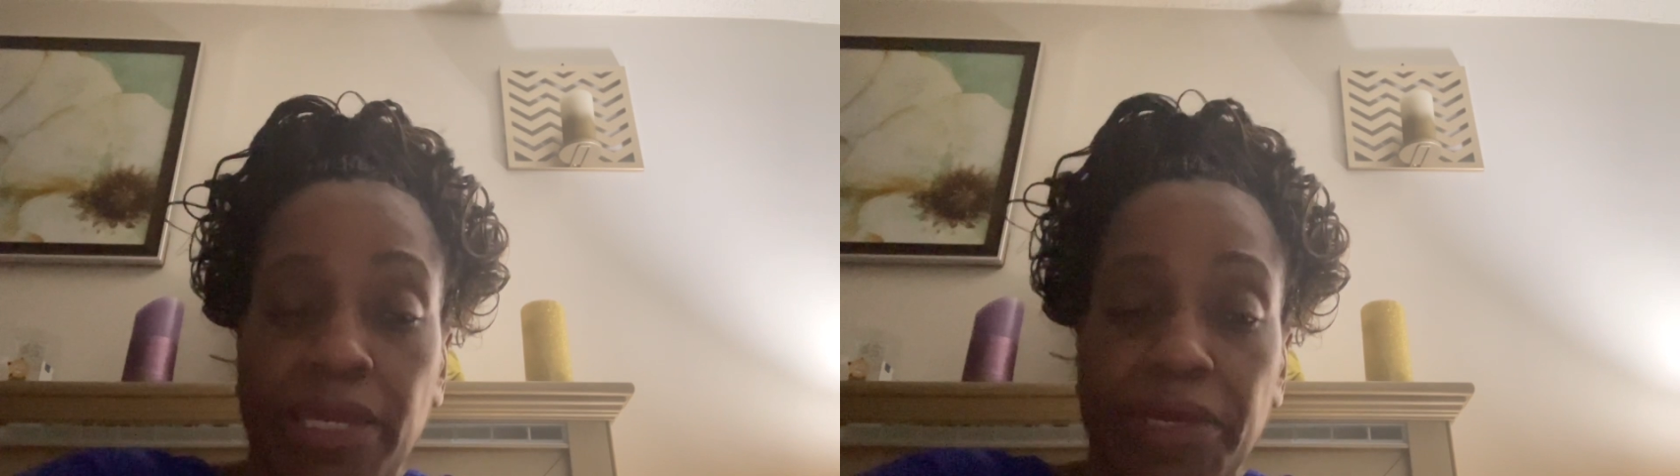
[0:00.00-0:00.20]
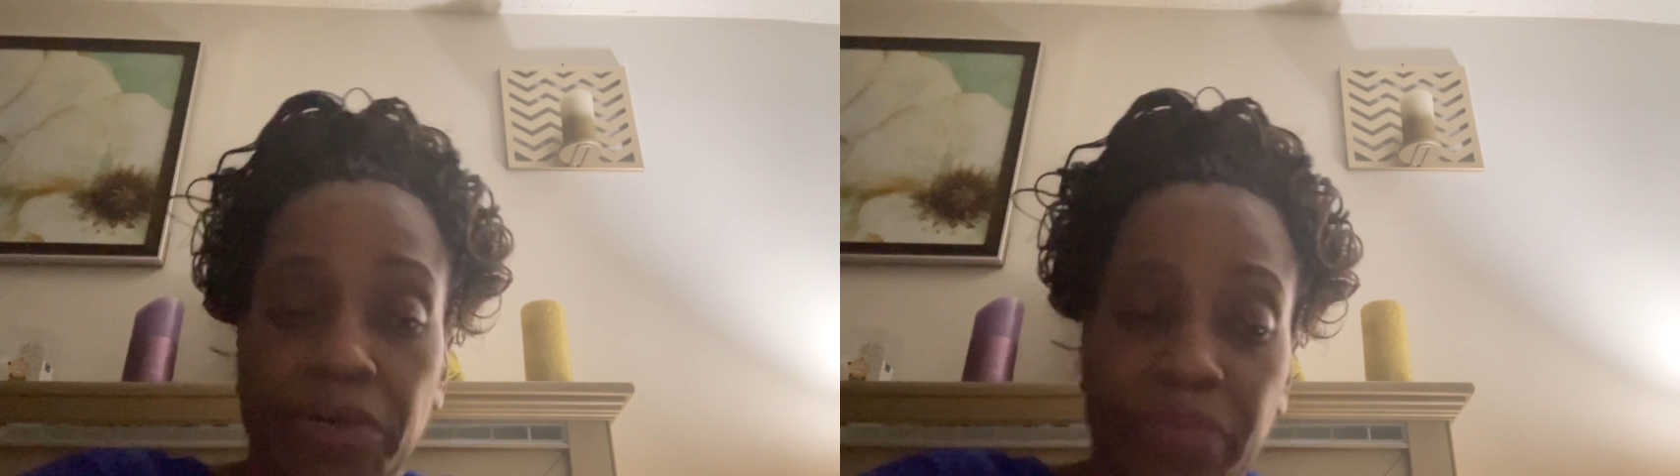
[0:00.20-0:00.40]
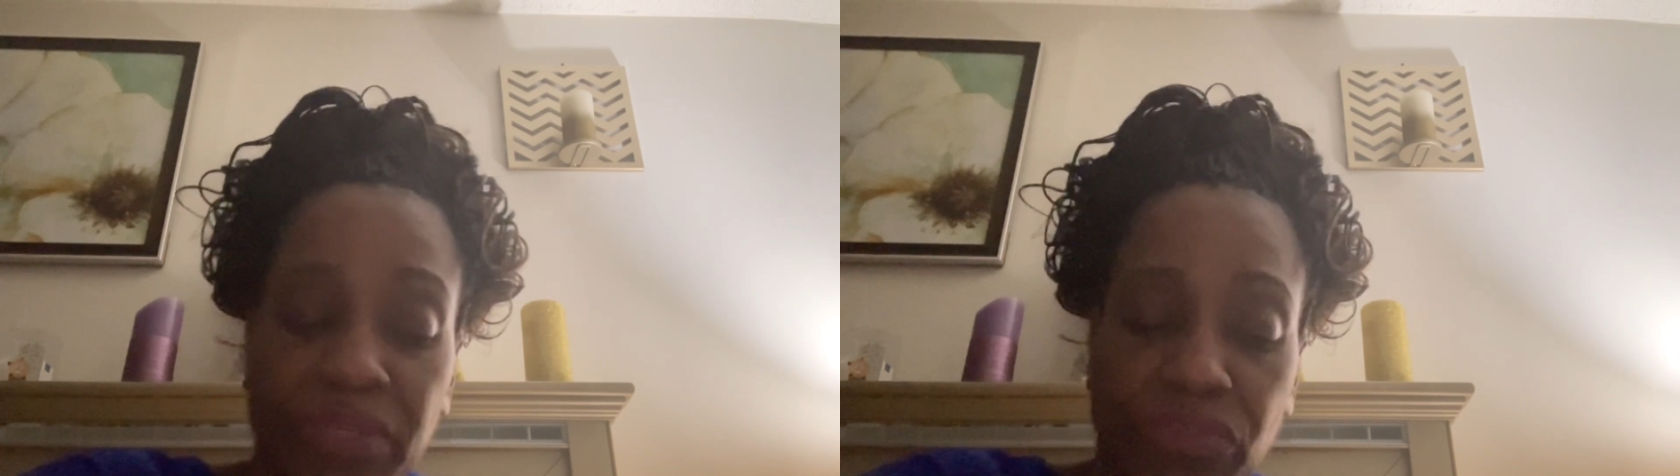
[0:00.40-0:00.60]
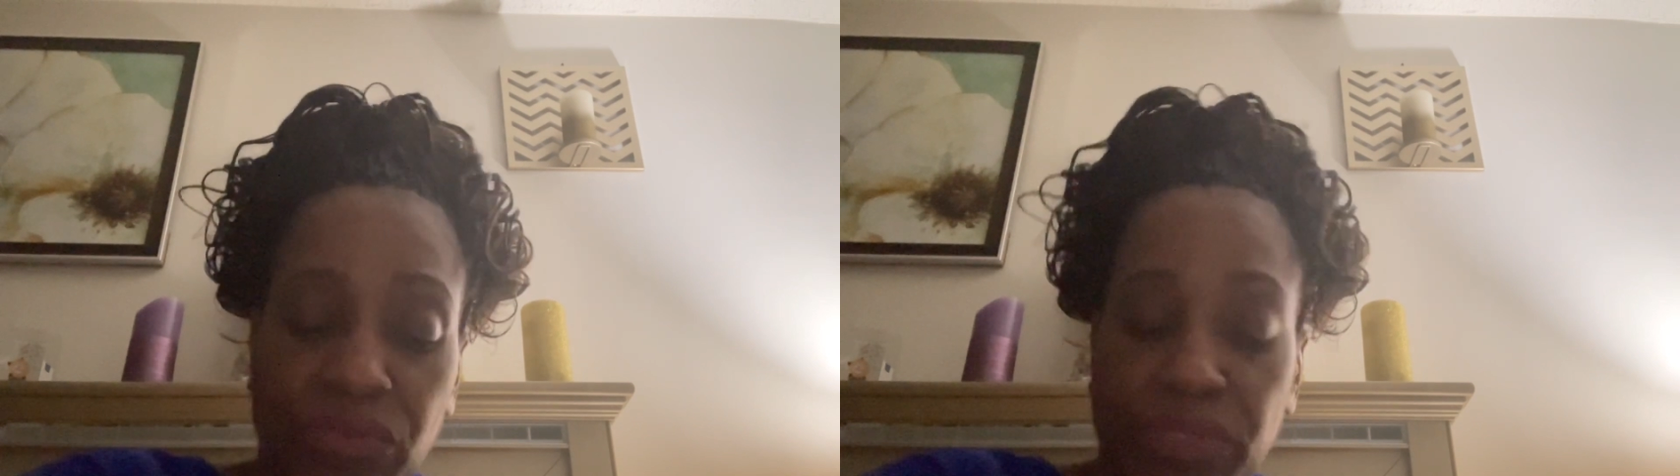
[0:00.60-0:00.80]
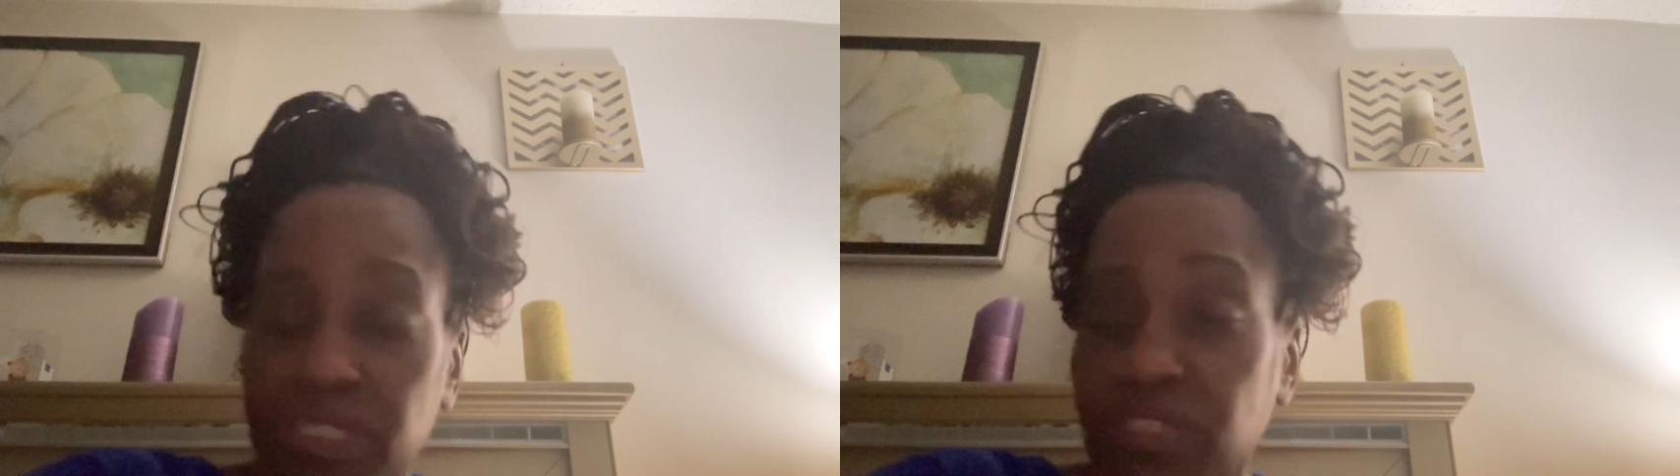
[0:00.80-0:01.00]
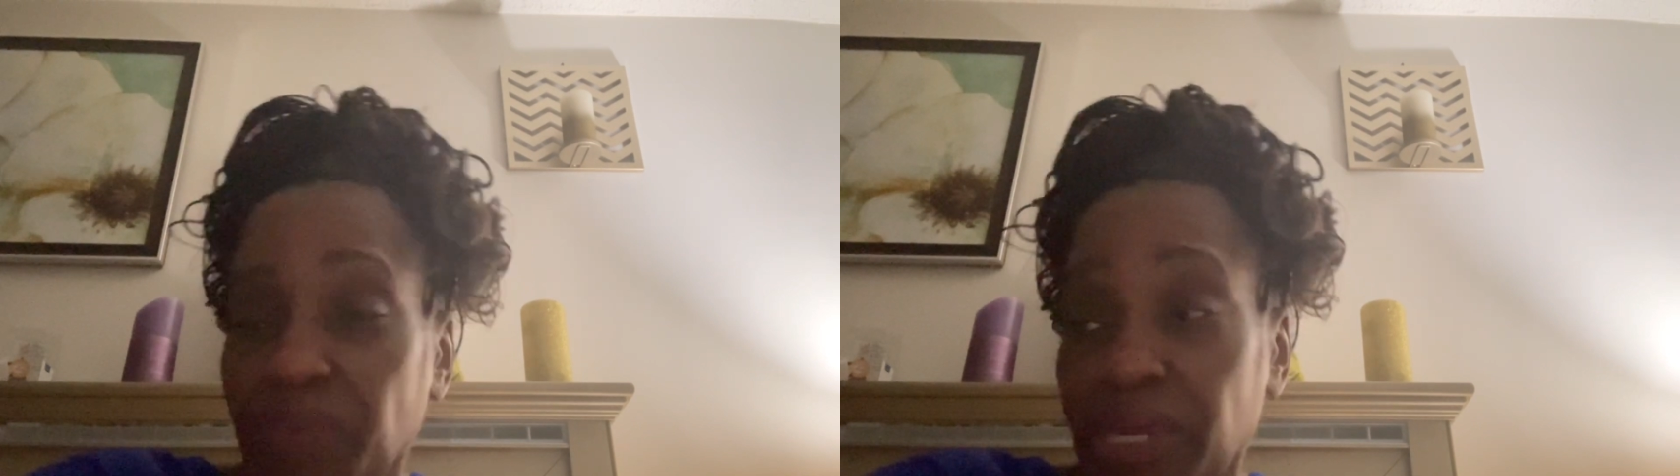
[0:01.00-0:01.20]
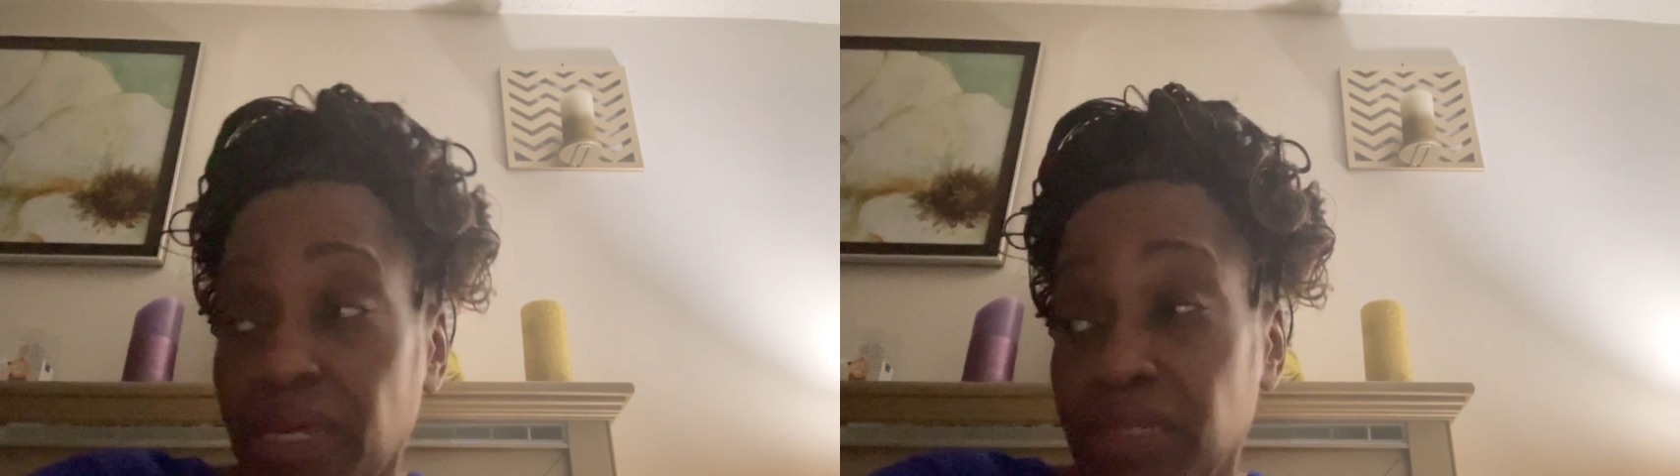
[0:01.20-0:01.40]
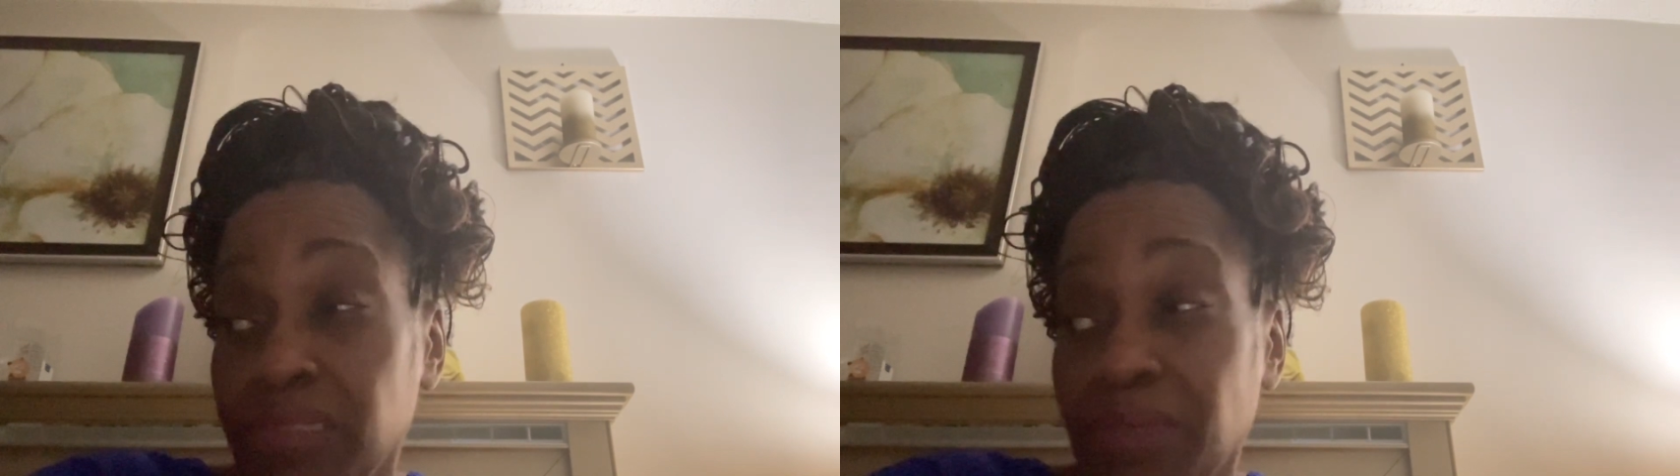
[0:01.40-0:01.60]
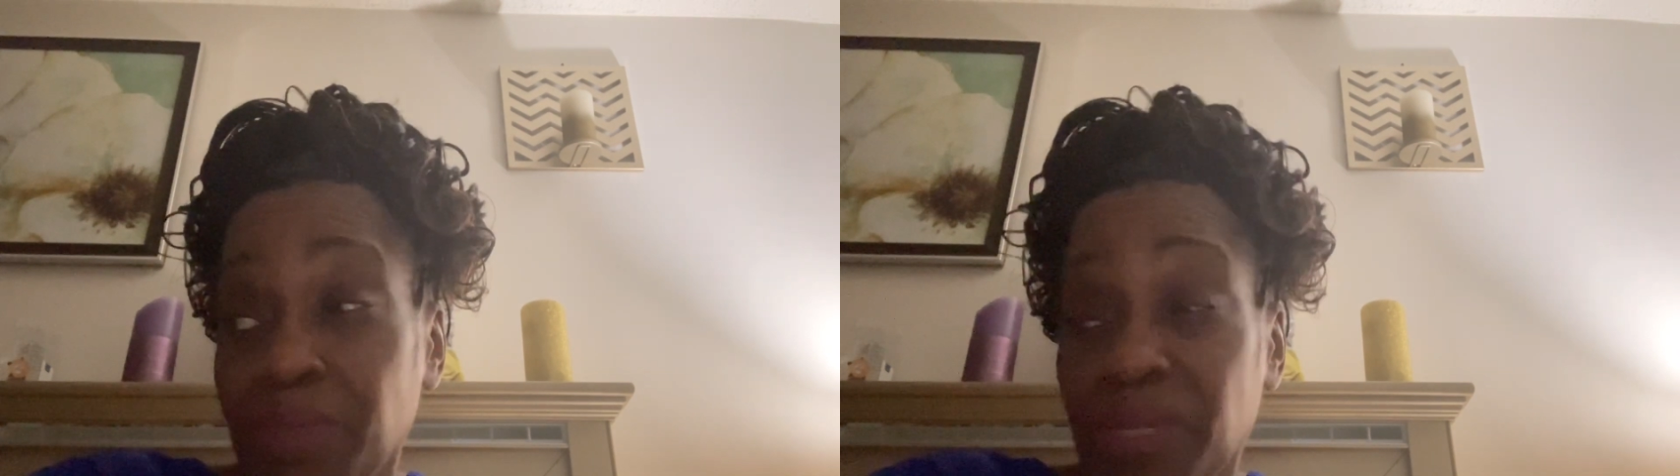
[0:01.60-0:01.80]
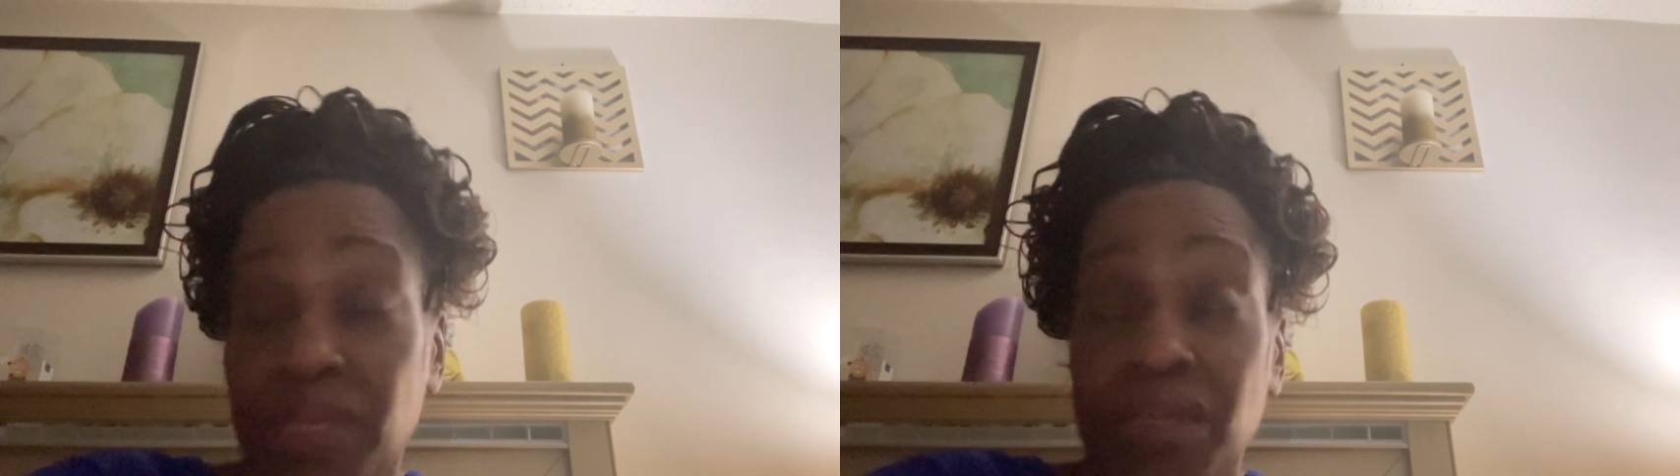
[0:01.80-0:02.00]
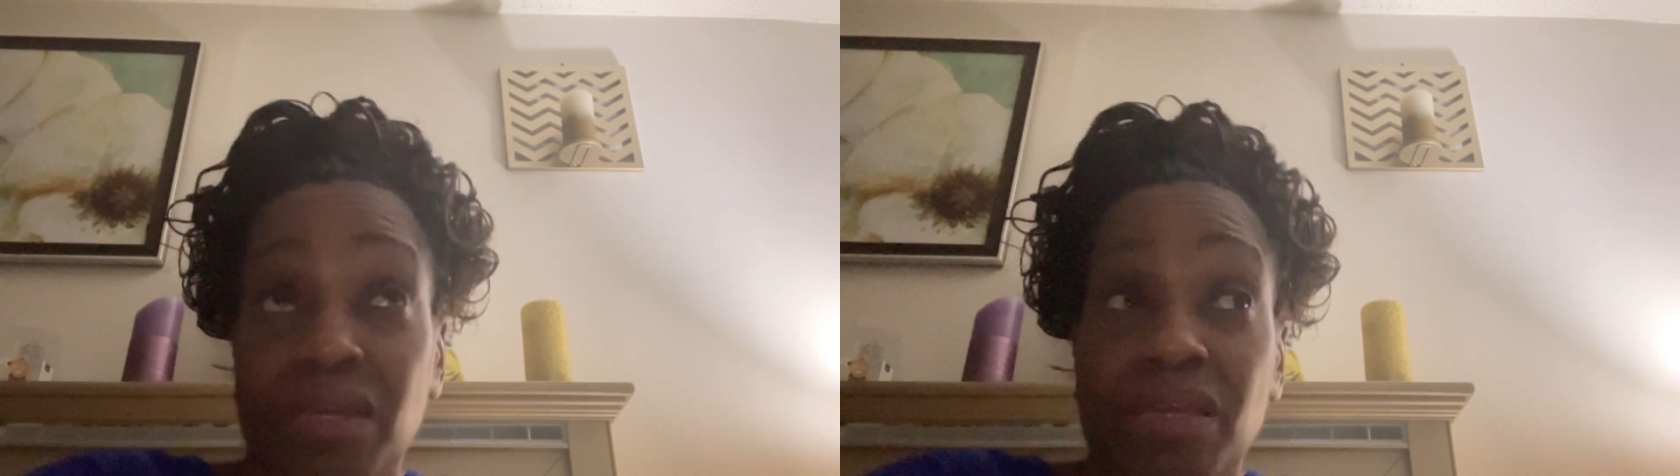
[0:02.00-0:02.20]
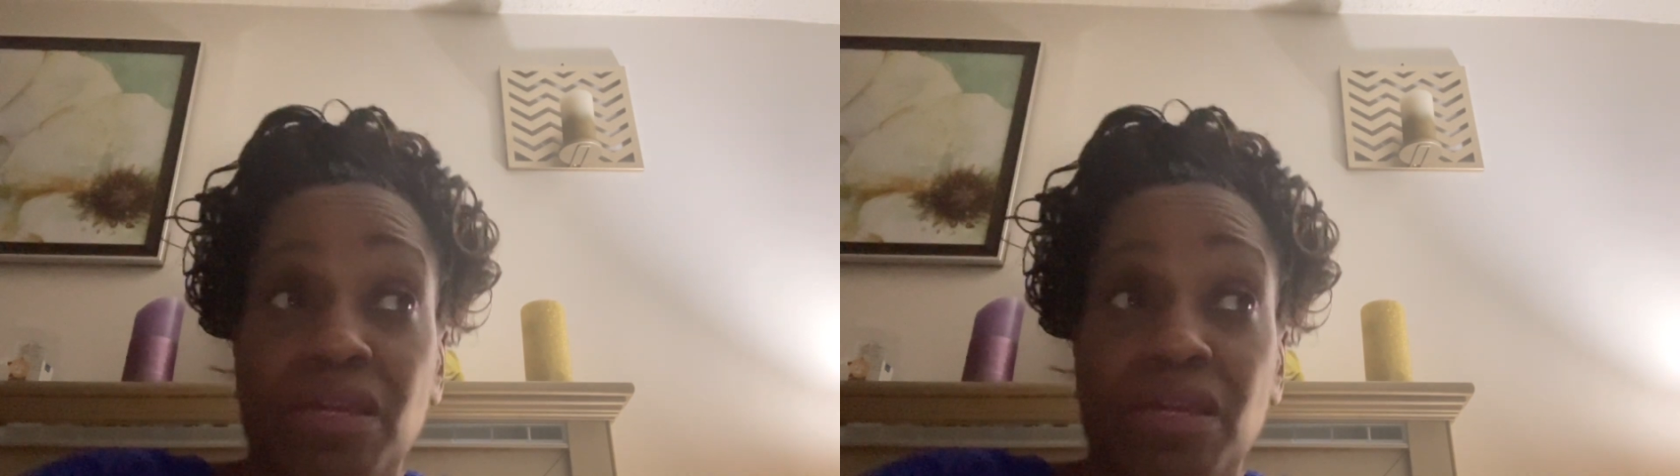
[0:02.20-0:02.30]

help me through this phase. I mean,